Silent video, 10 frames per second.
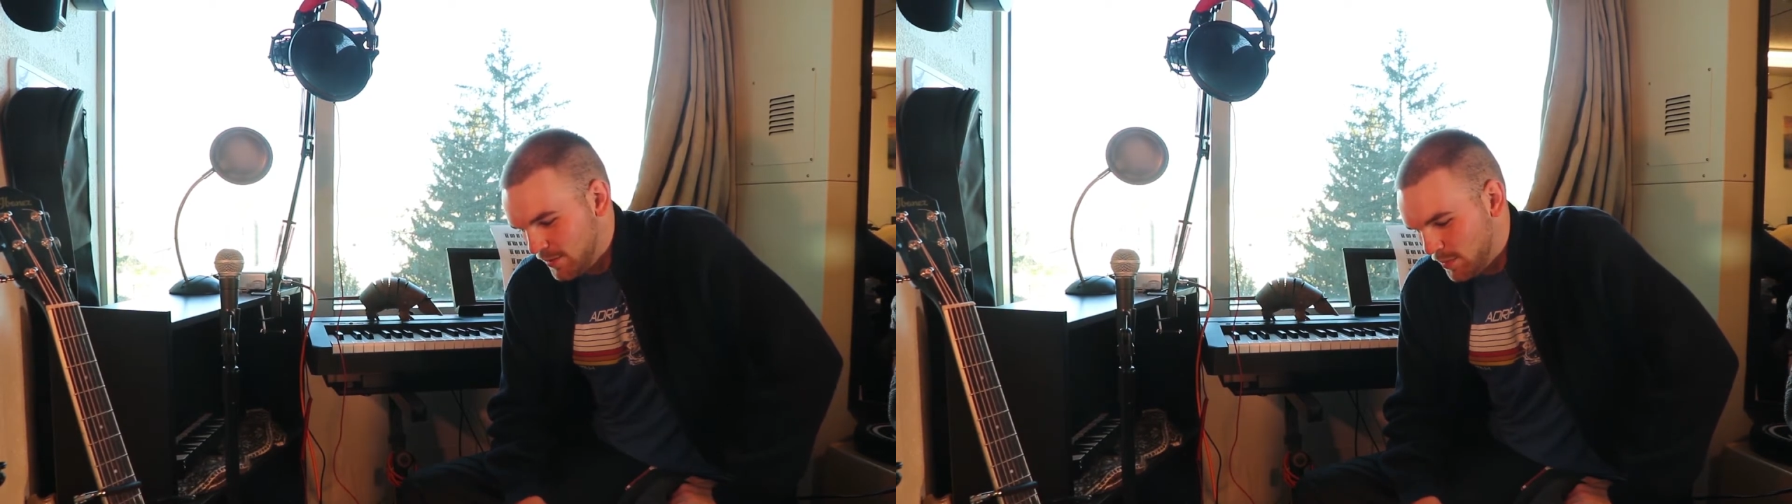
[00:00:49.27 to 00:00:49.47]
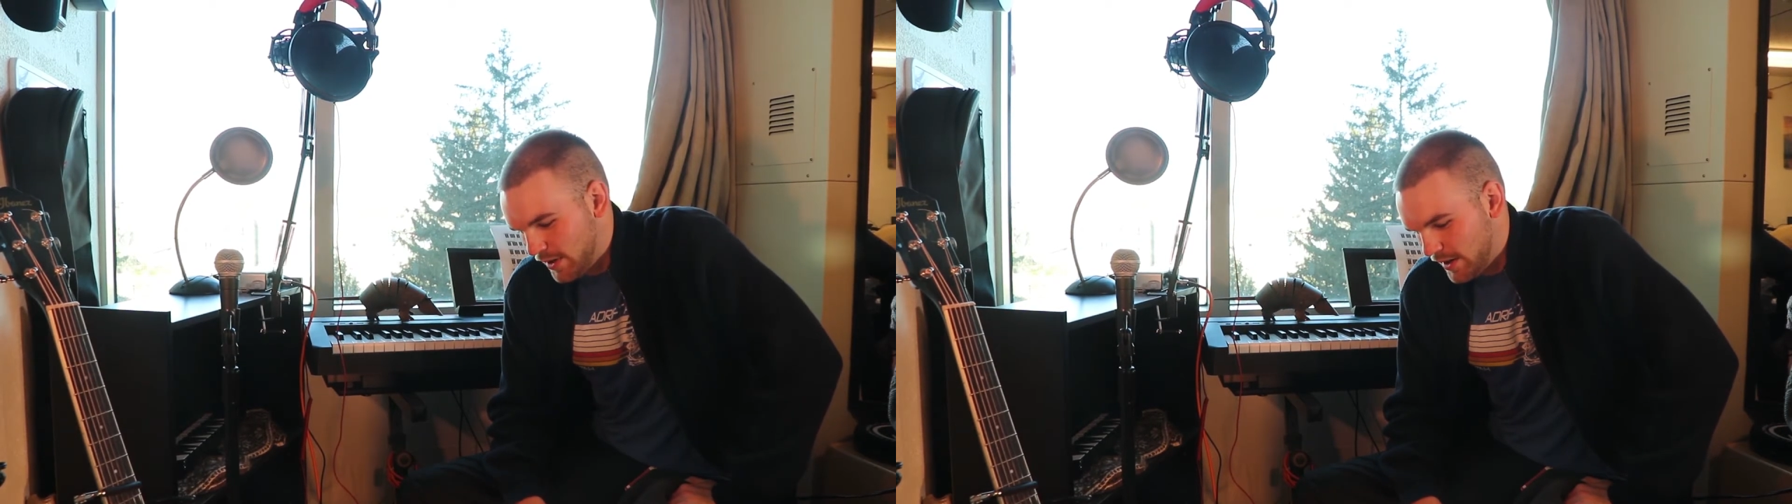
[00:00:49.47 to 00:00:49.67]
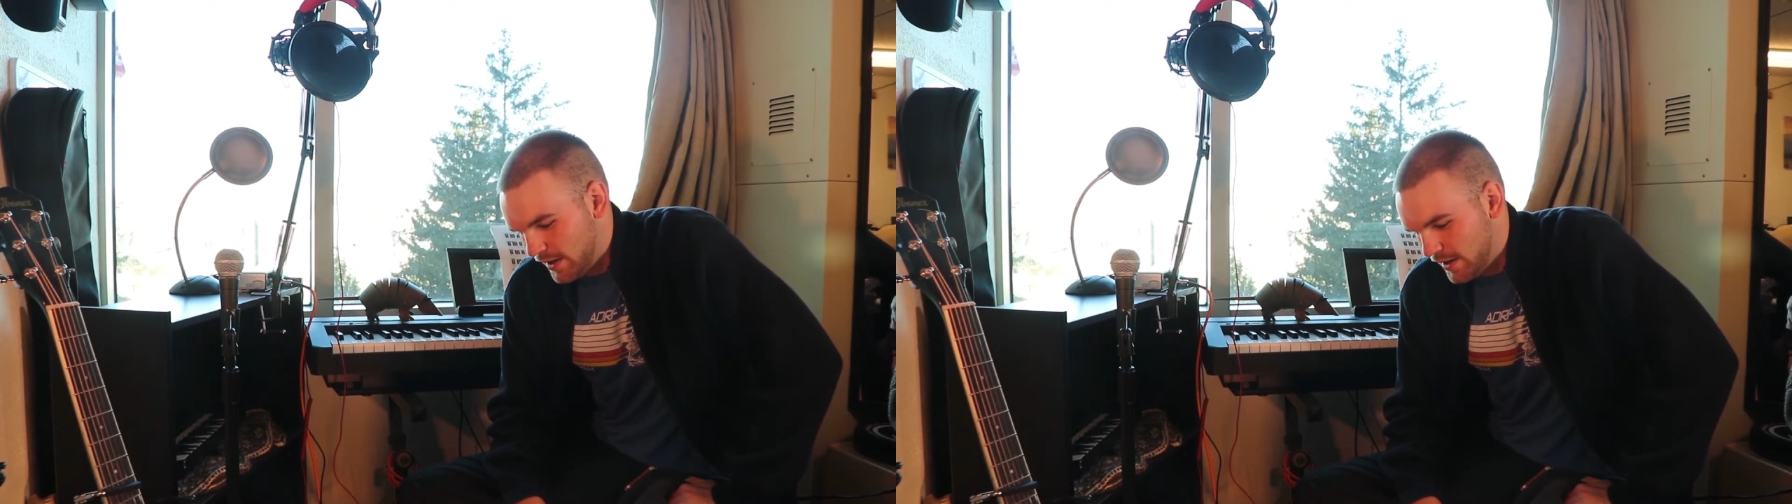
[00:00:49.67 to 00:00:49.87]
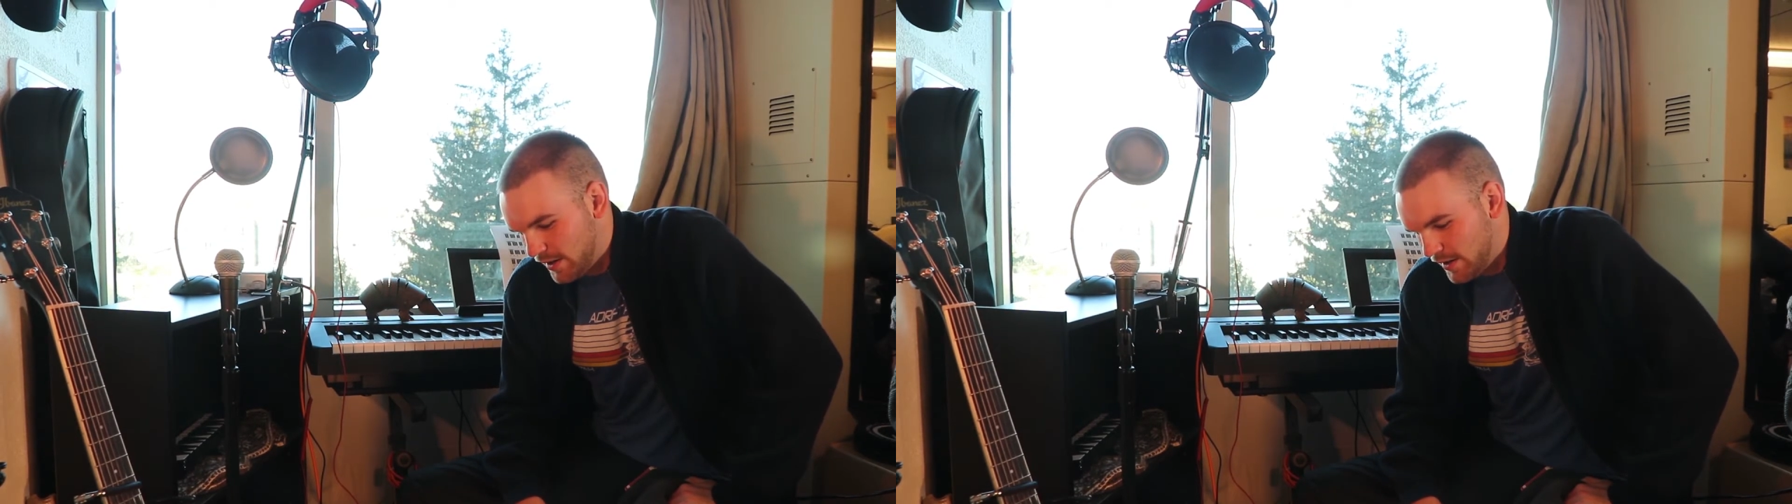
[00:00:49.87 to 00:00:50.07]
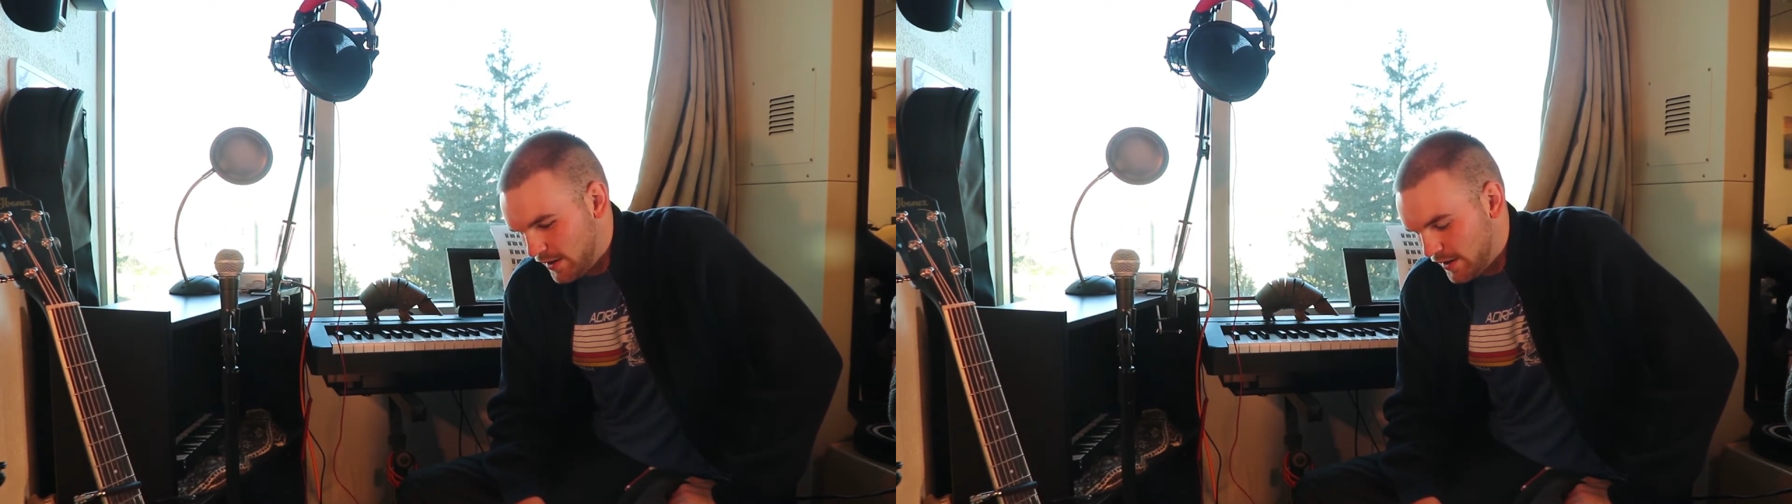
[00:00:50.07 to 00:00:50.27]
But
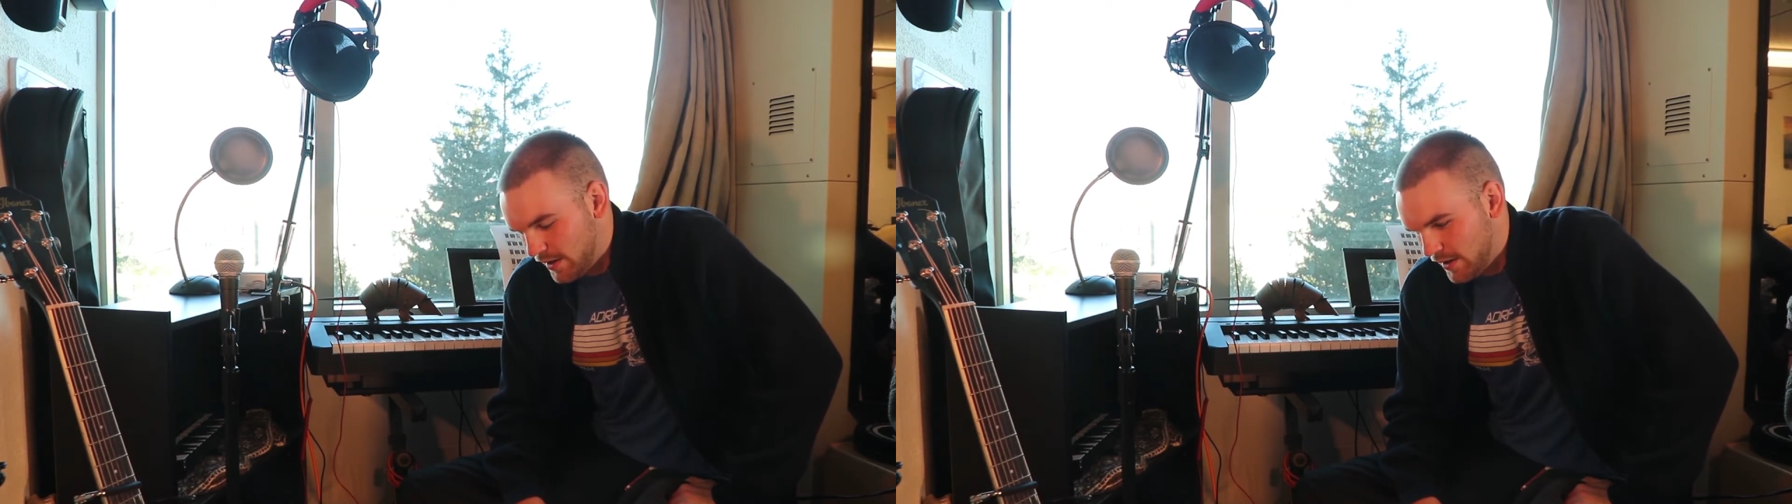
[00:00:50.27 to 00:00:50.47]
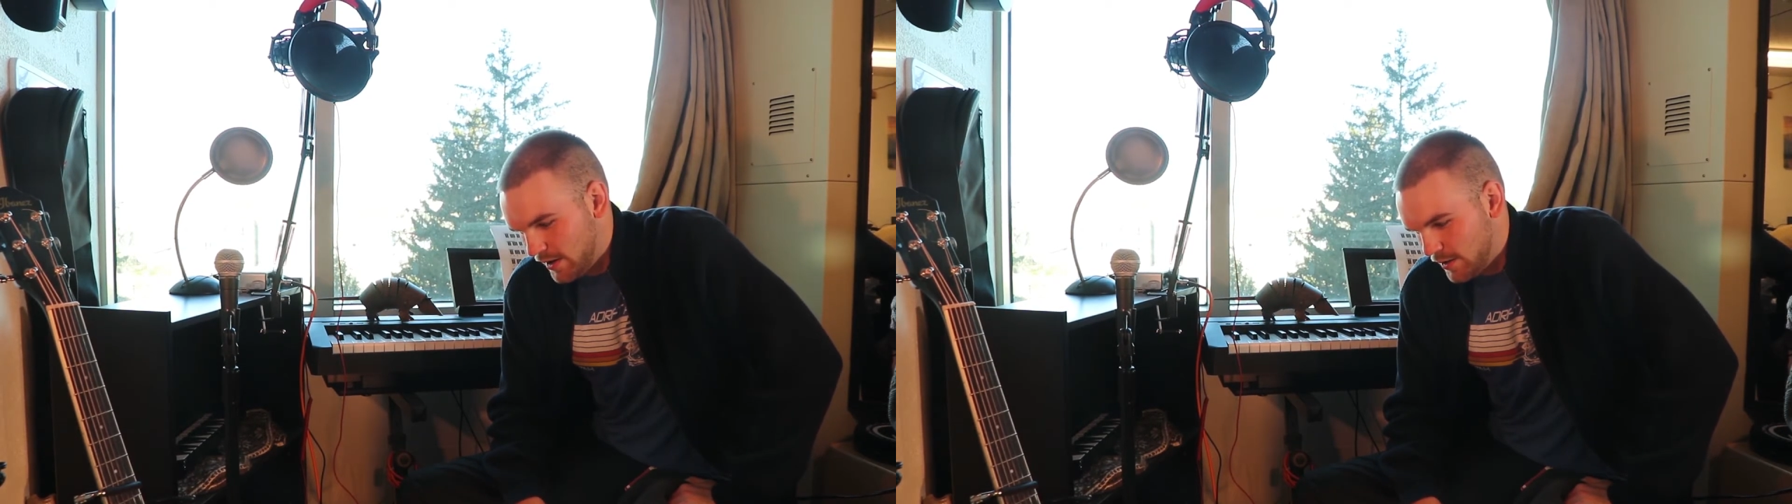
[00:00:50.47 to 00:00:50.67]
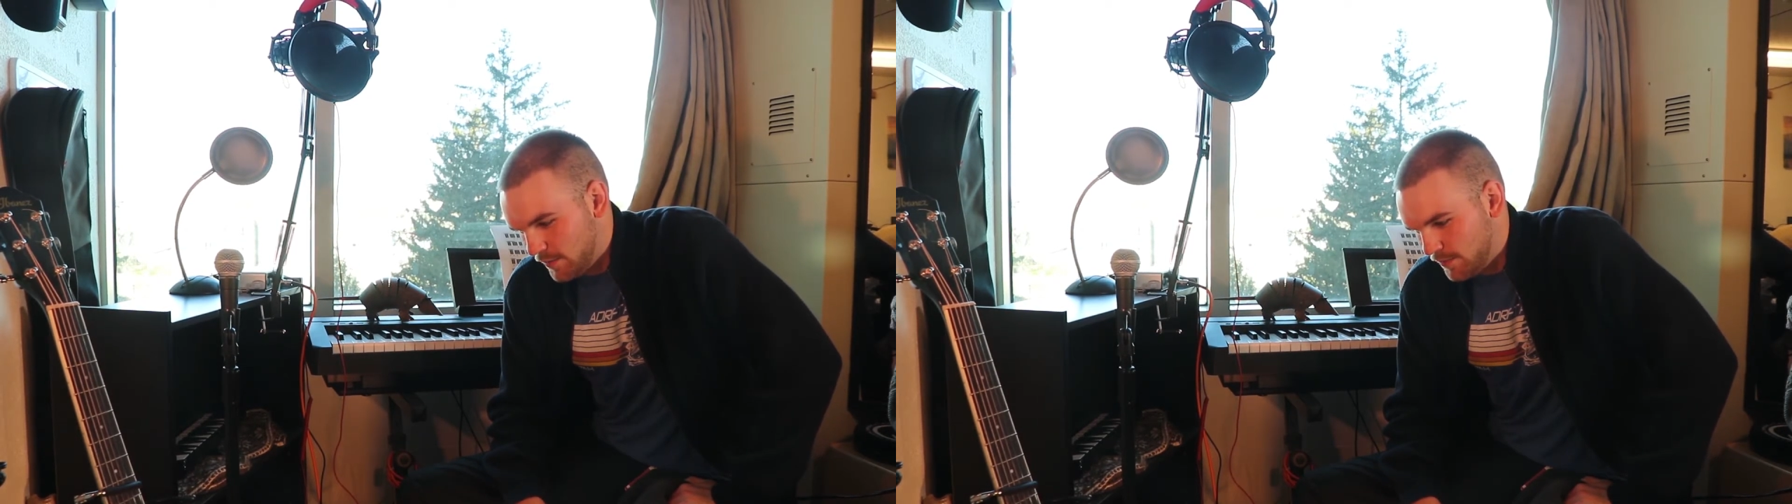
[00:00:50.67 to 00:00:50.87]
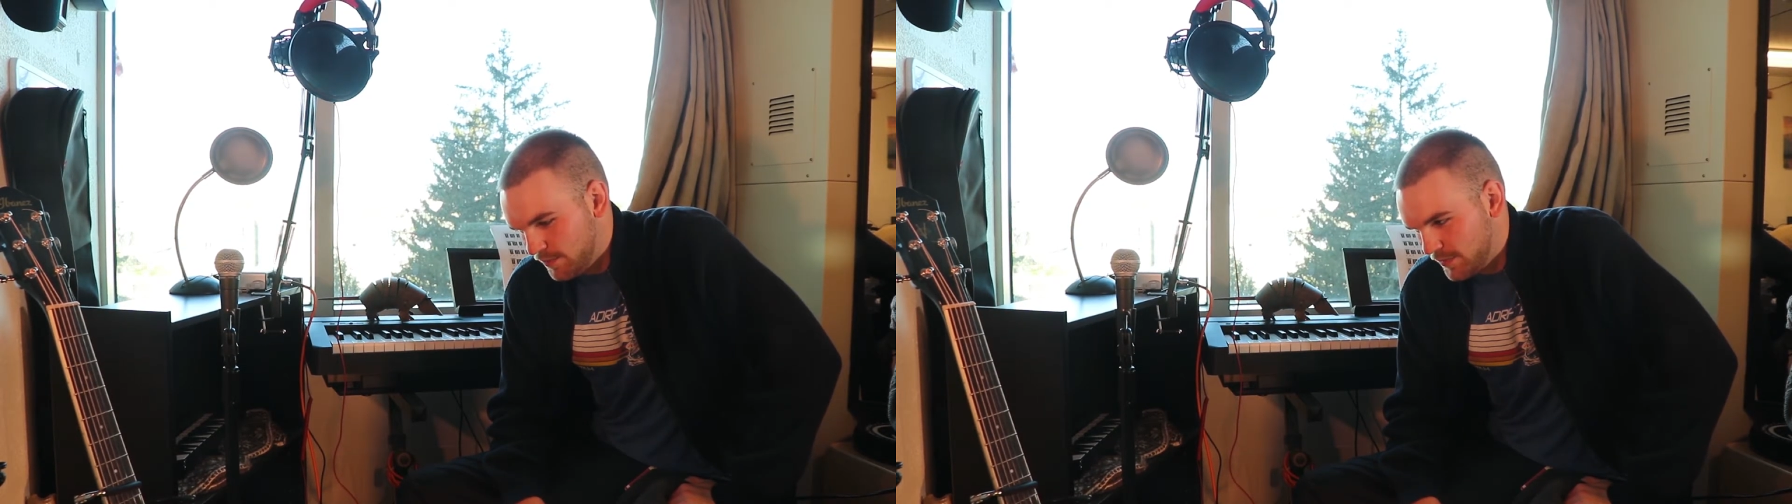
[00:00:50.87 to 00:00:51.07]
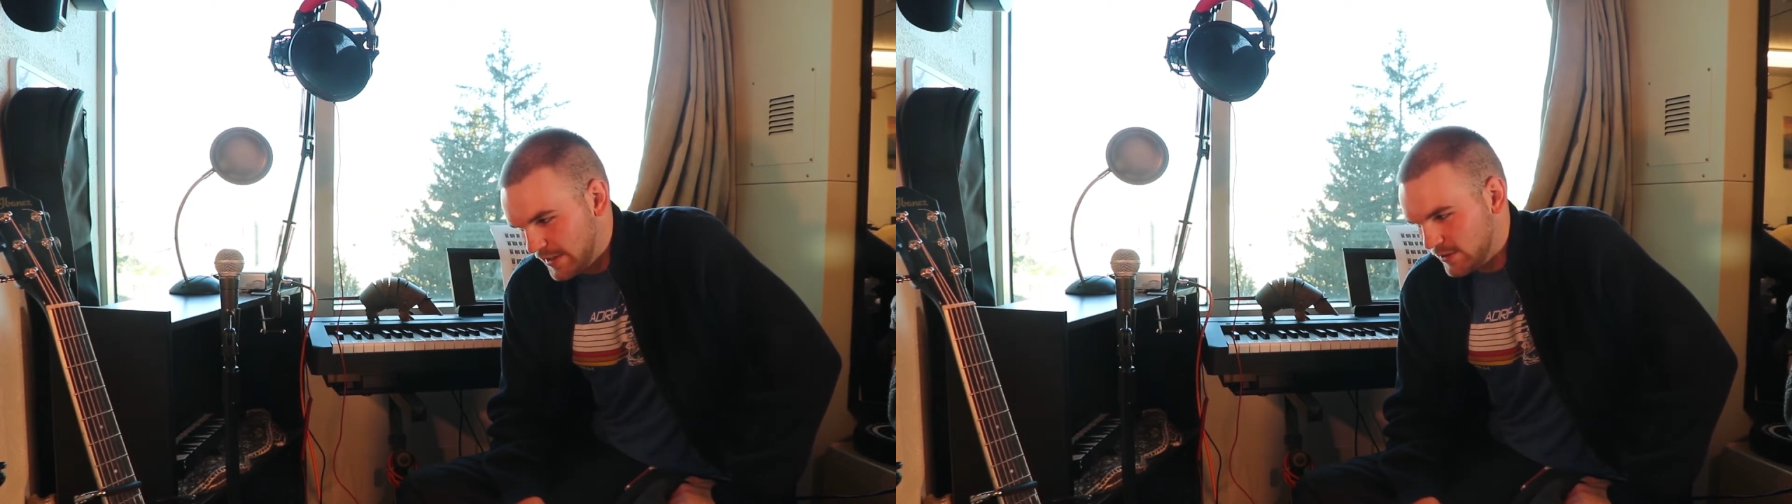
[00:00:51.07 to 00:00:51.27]

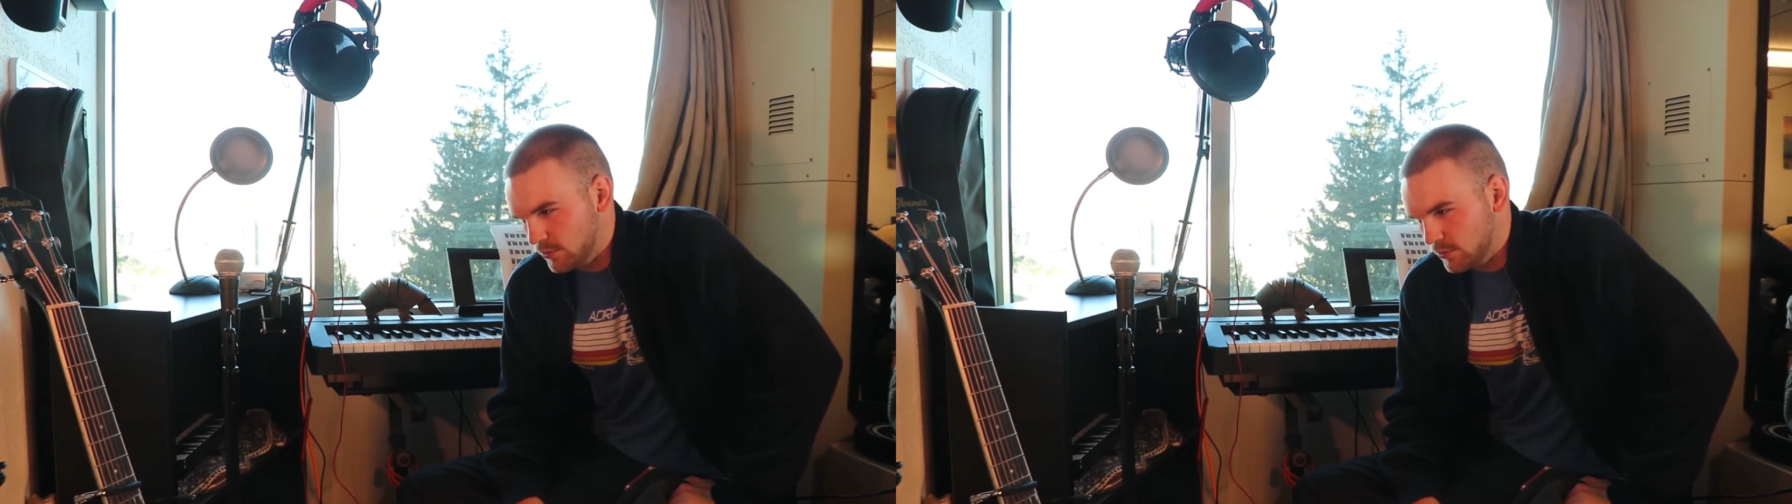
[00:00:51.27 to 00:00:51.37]
it's